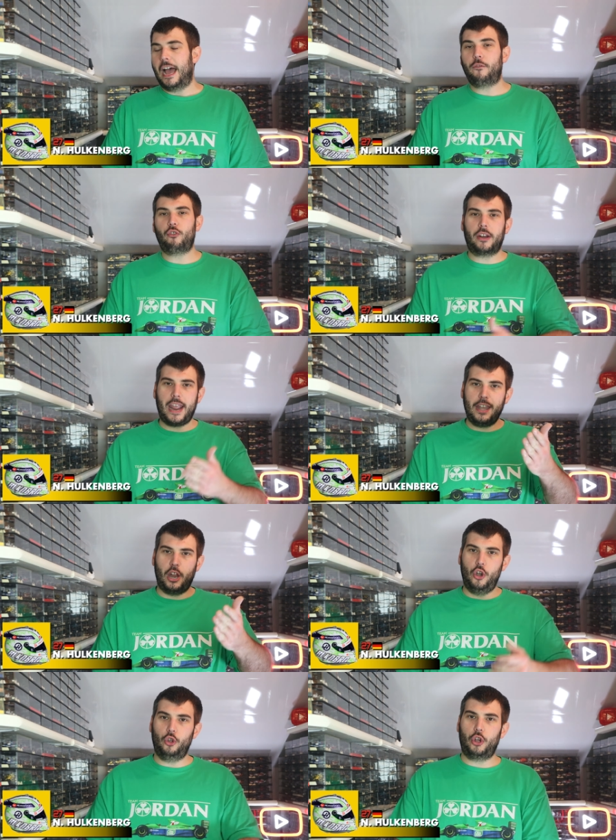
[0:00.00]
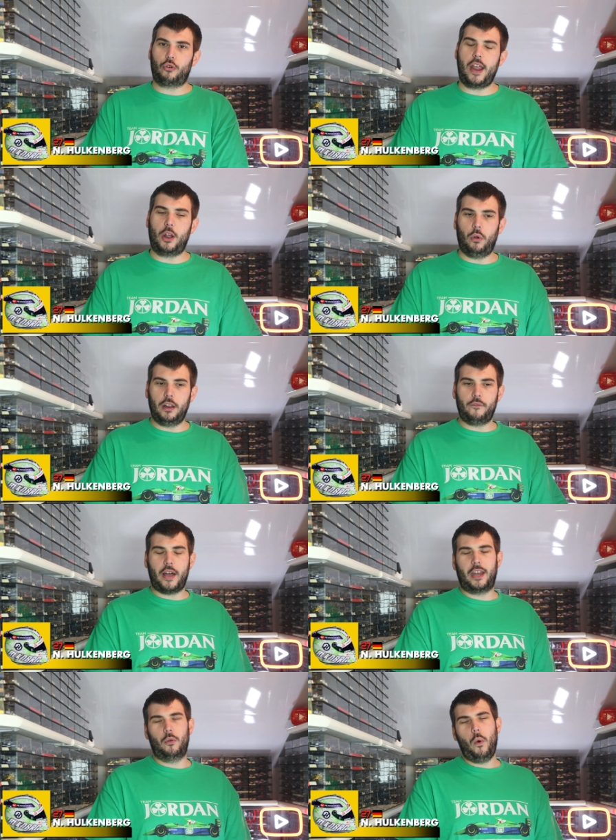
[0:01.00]
After, again, another great
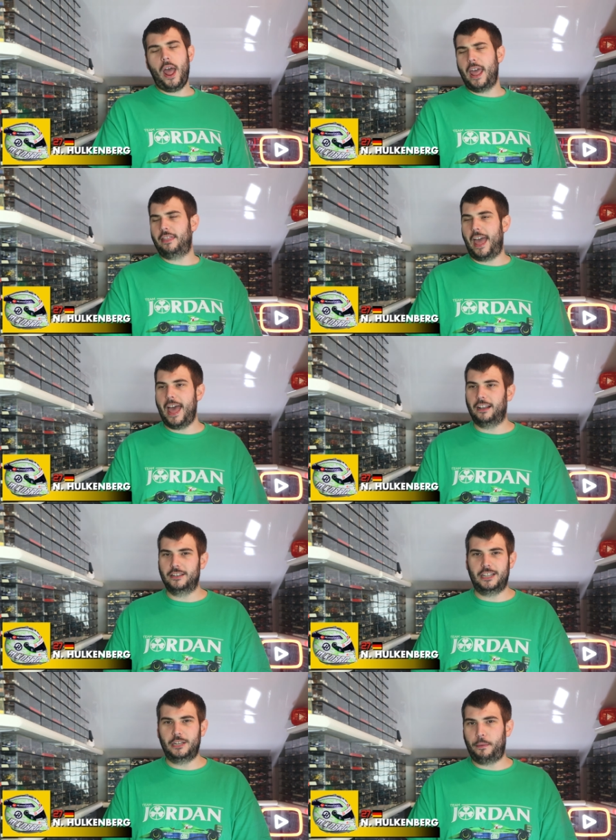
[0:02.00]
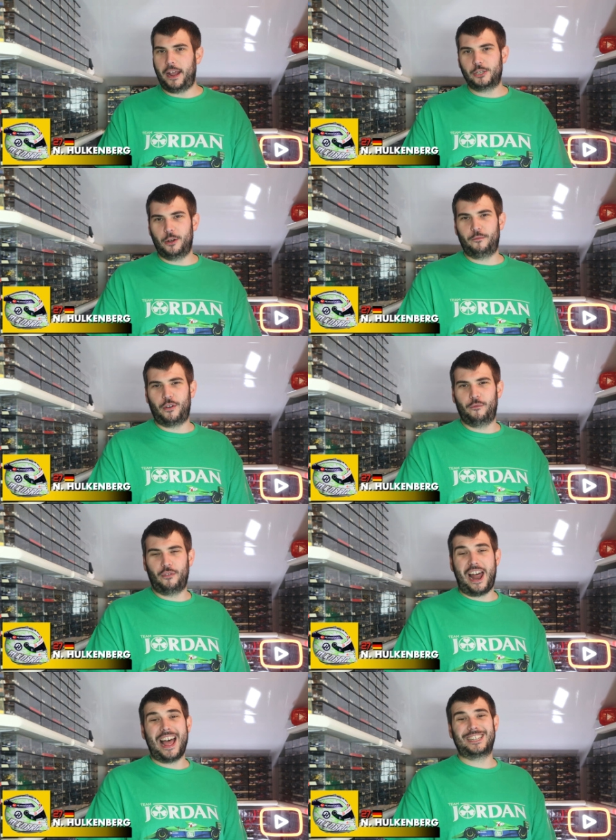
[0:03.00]
qualifying. Where the hell has this pace come from
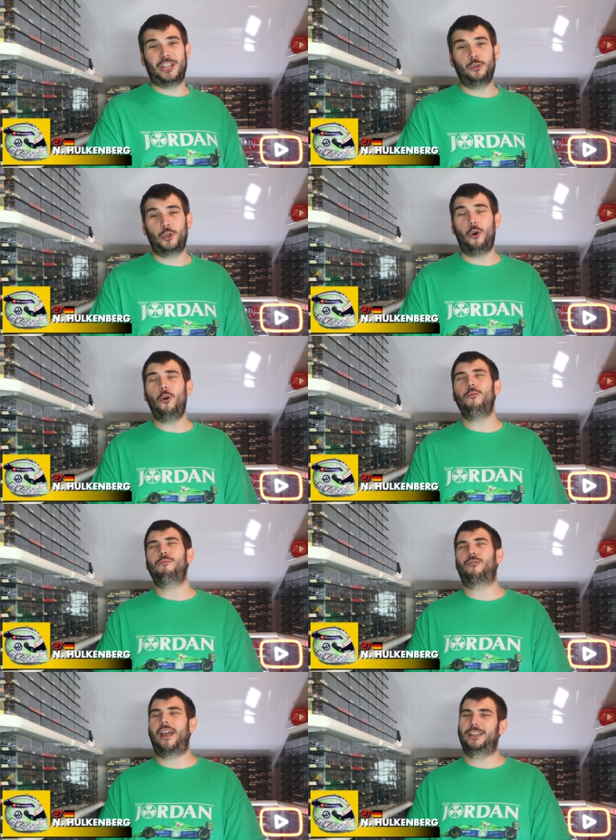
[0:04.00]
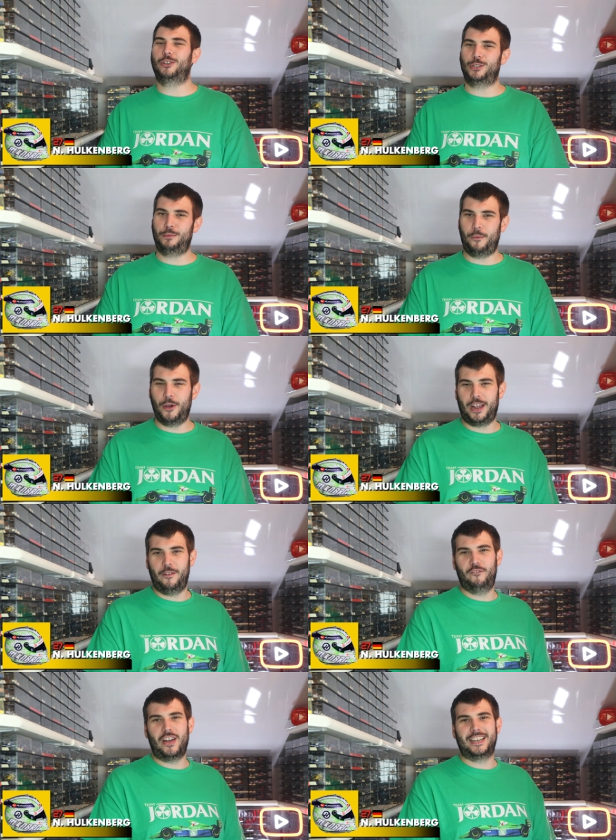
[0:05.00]
for Haas? Those upgrades look to be
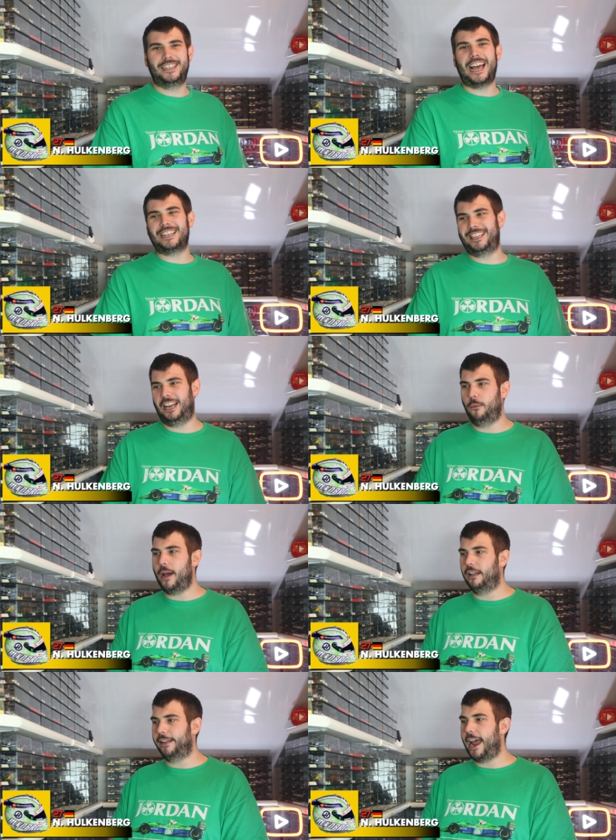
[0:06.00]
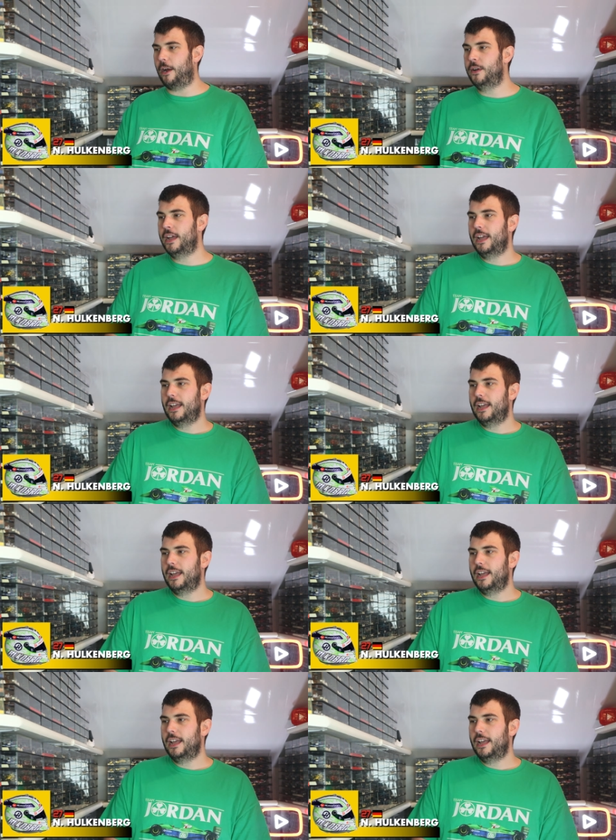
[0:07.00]
working fantastically well now.